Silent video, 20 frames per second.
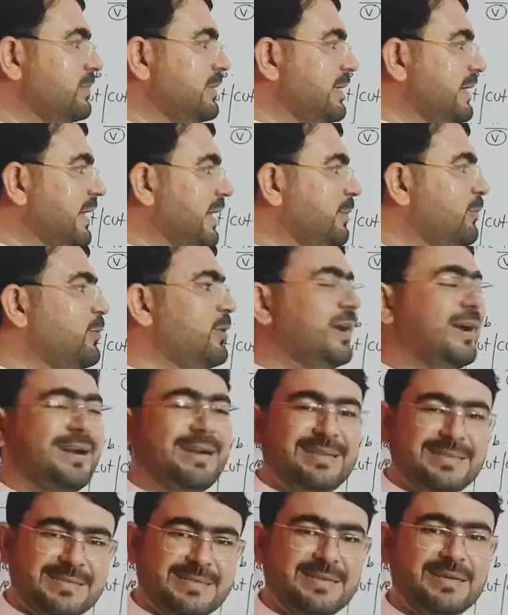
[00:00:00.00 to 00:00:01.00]
the name we
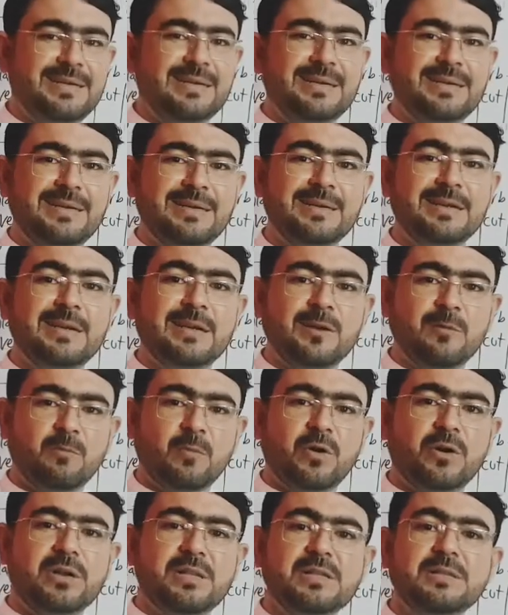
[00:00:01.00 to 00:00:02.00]
understand that
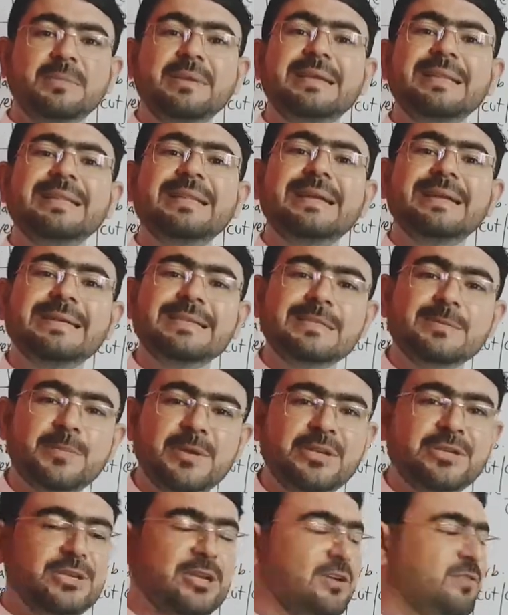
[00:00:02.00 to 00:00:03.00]
model mean that
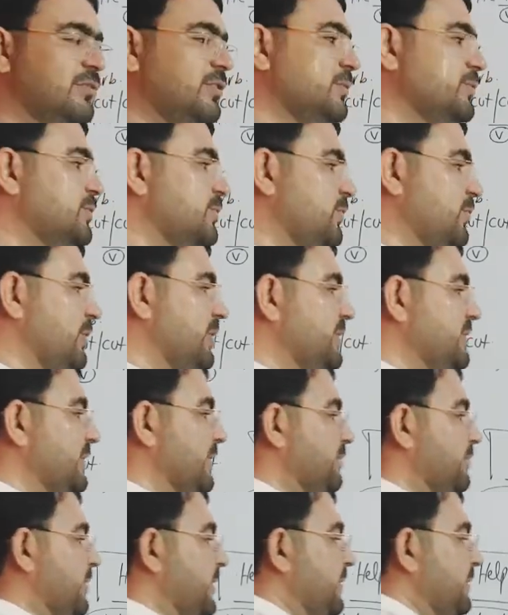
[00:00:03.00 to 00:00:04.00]
special verbs. For
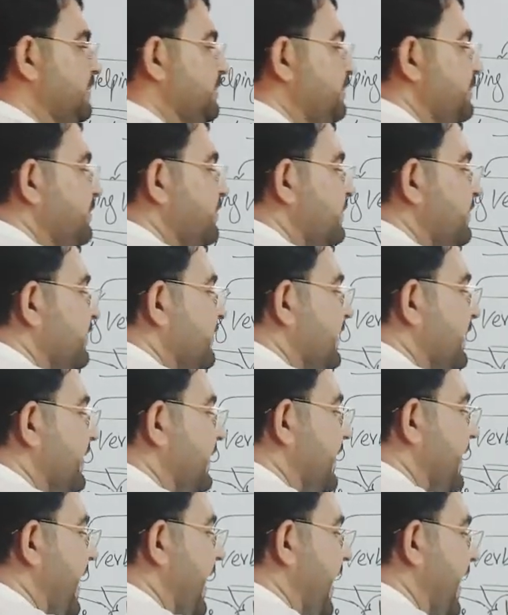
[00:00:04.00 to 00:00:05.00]
example,
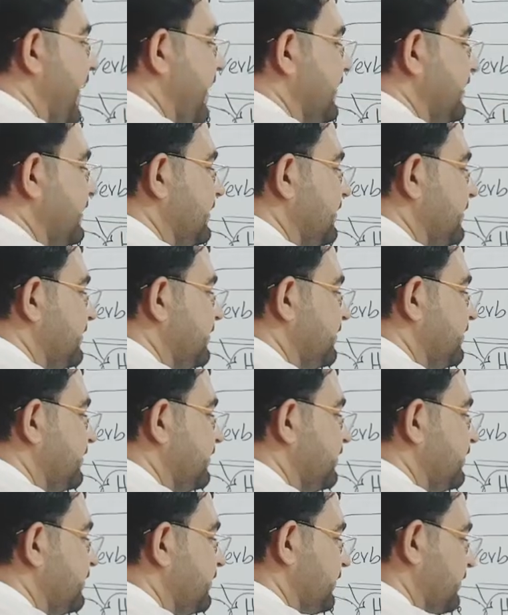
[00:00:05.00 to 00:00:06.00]

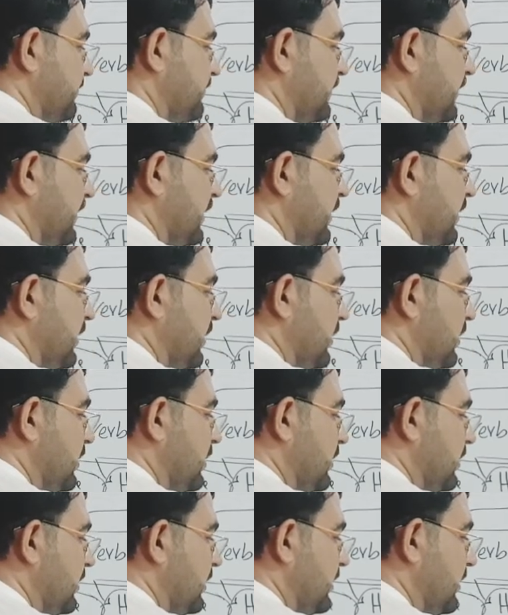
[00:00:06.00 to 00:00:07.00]
can,
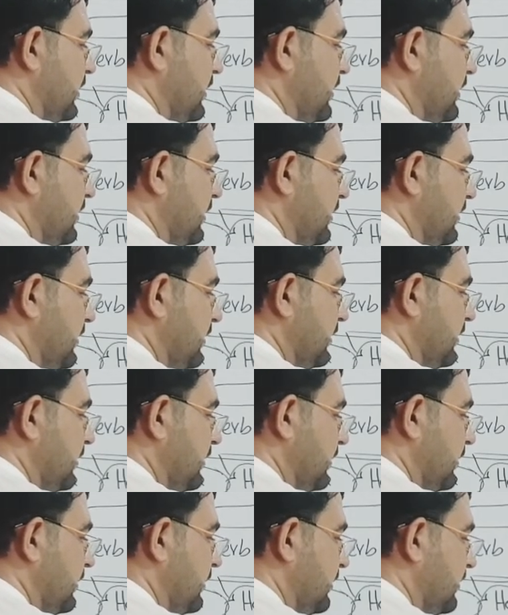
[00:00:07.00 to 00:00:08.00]

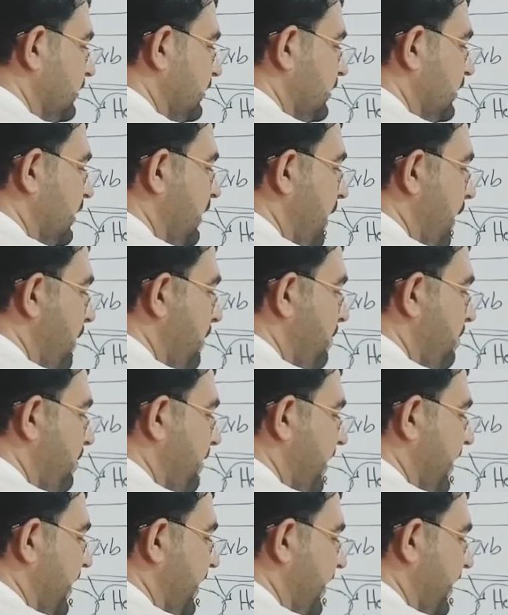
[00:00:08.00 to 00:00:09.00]
could,
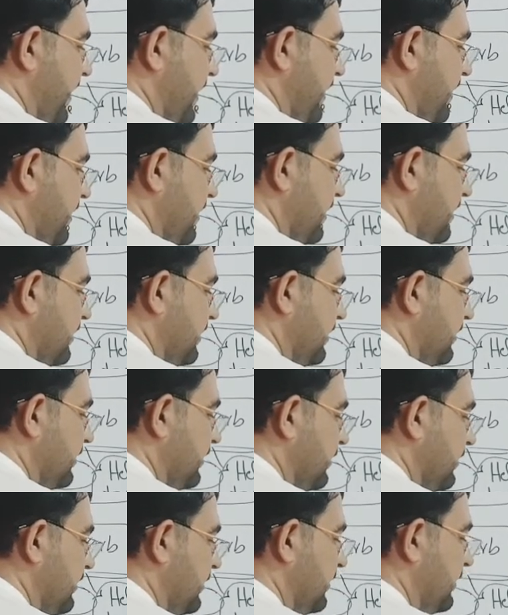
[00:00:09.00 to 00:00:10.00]
may,
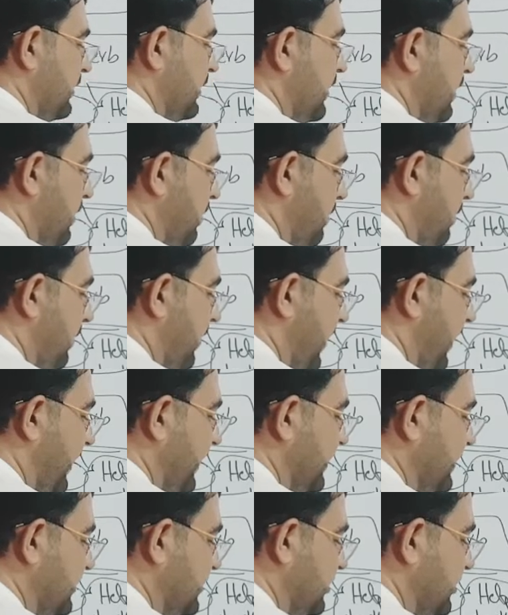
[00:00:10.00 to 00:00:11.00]

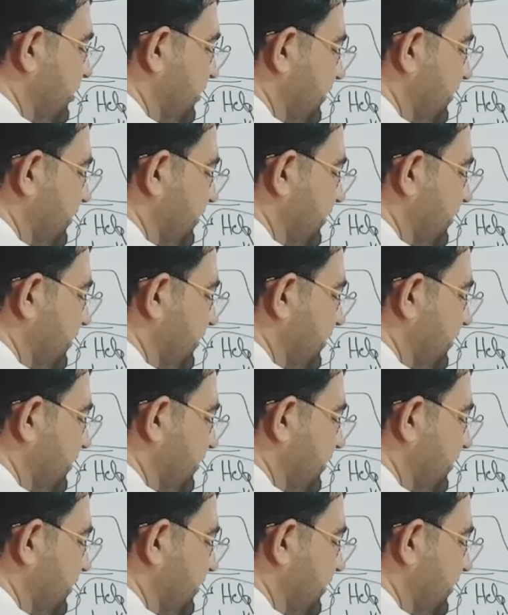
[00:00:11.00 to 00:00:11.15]
might,